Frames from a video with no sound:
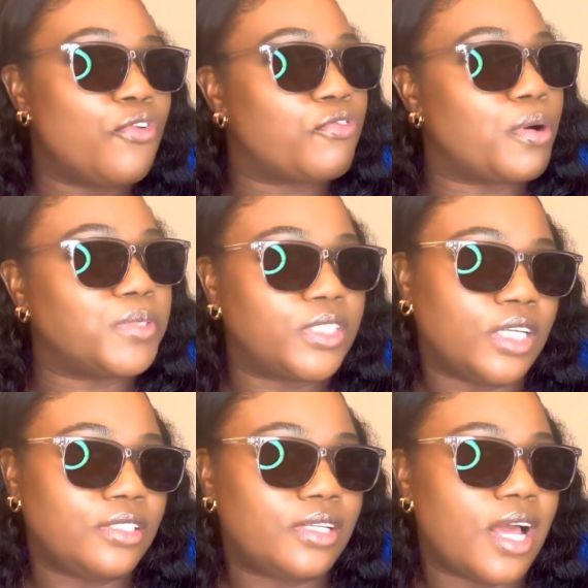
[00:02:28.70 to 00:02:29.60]
from
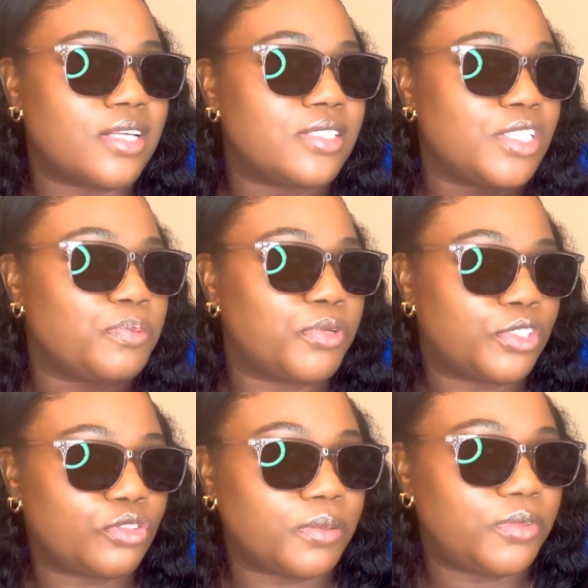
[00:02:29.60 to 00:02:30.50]
sunglasses,
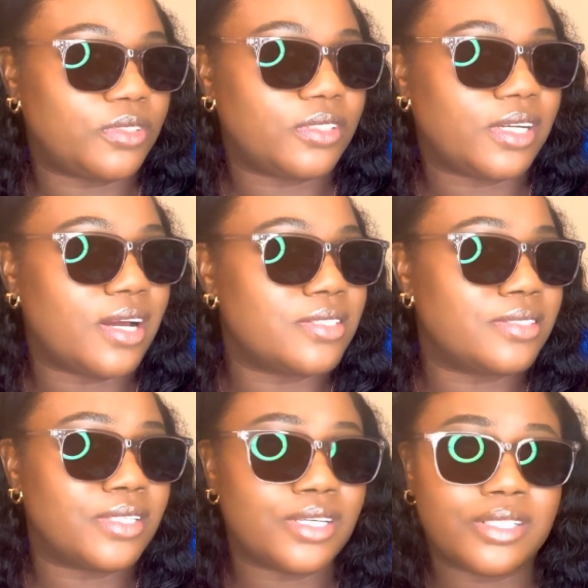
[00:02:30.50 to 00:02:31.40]
prescription
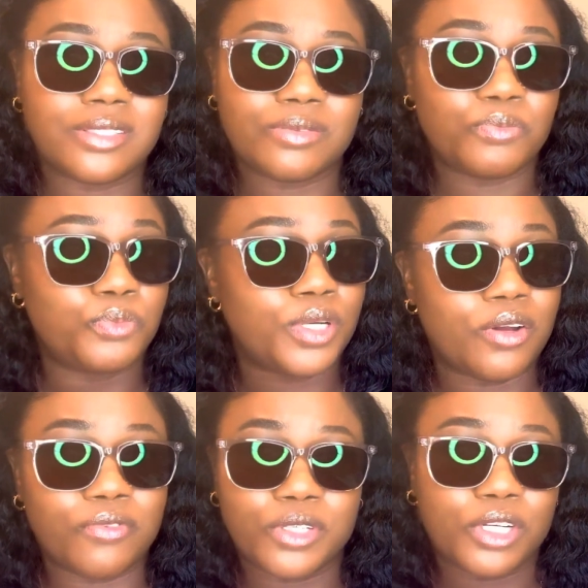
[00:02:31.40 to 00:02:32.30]
glasses,
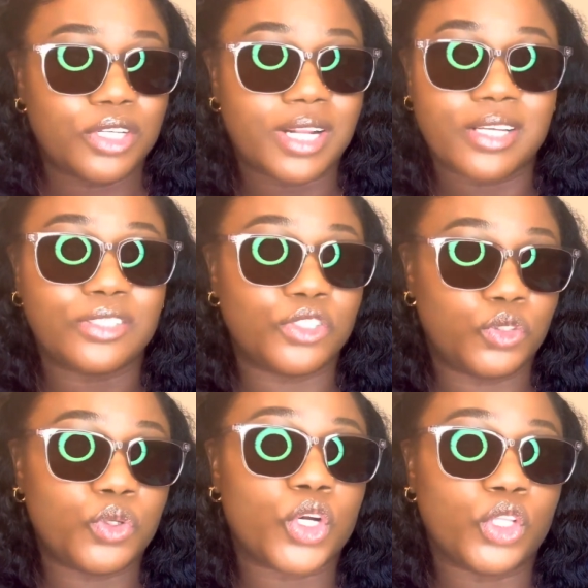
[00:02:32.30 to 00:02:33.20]
whatever glasses
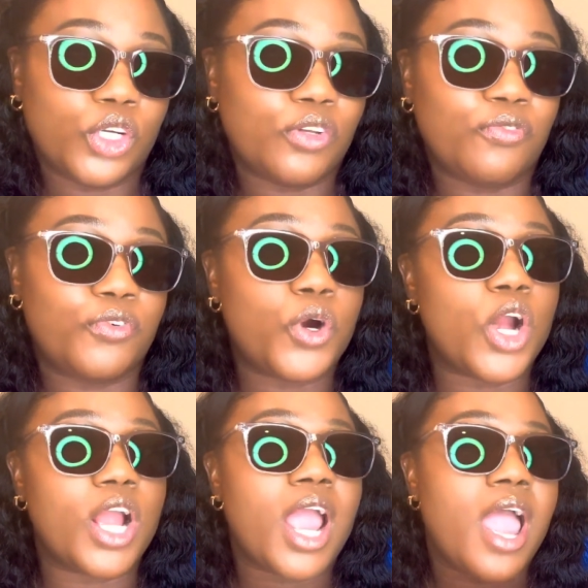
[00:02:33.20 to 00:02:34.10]
you are looking
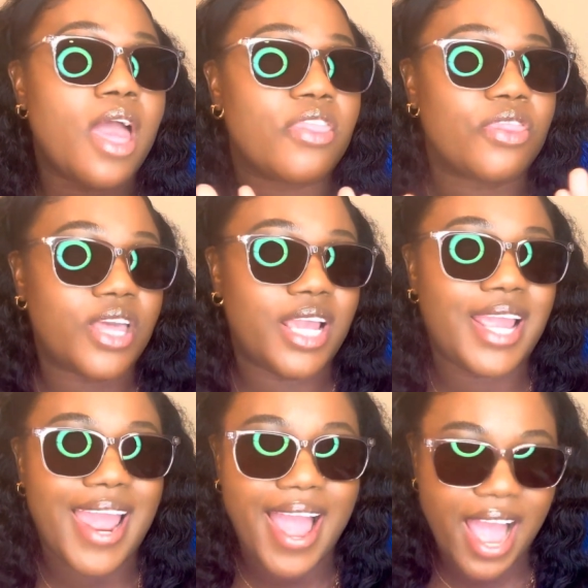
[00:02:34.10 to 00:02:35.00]
for.
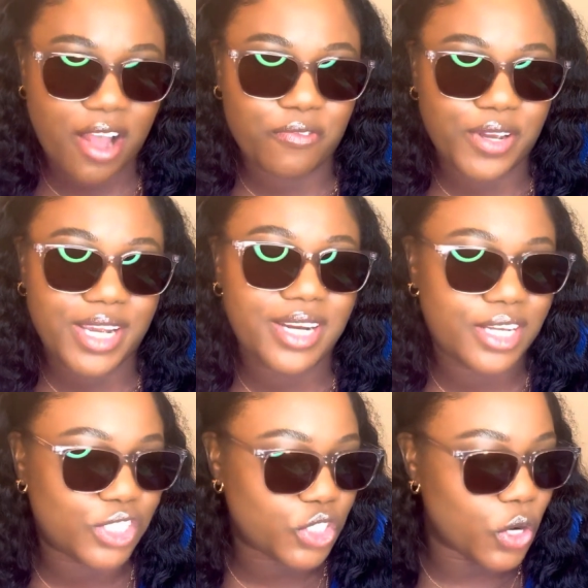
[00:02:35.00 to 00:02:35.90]
They have it,
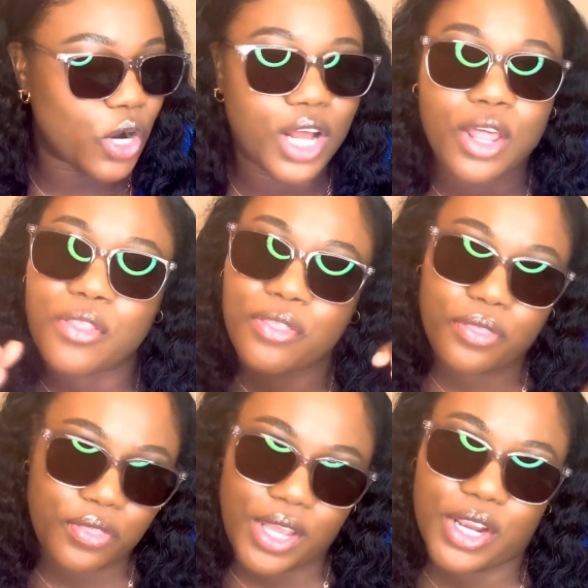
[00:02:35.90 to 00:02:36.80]
it's all
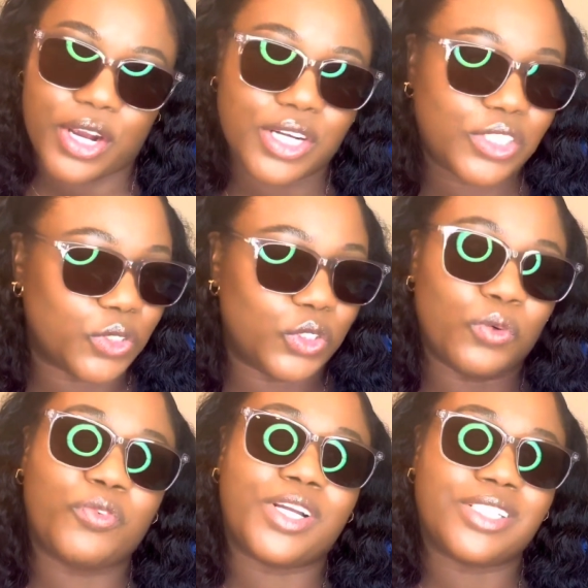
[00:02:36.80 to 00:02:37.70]
there, so
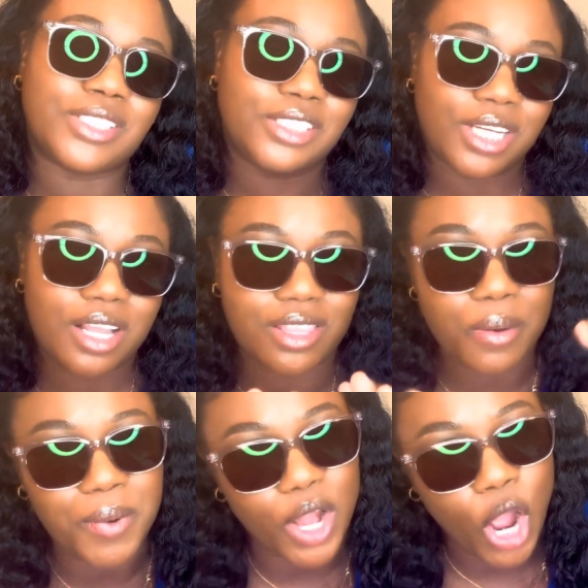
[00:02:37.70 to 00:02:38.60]
don't forget to check
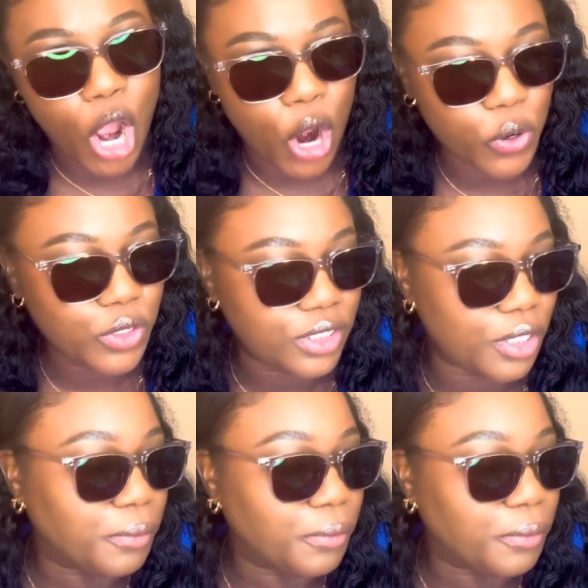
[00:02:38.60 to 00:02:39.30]
them out.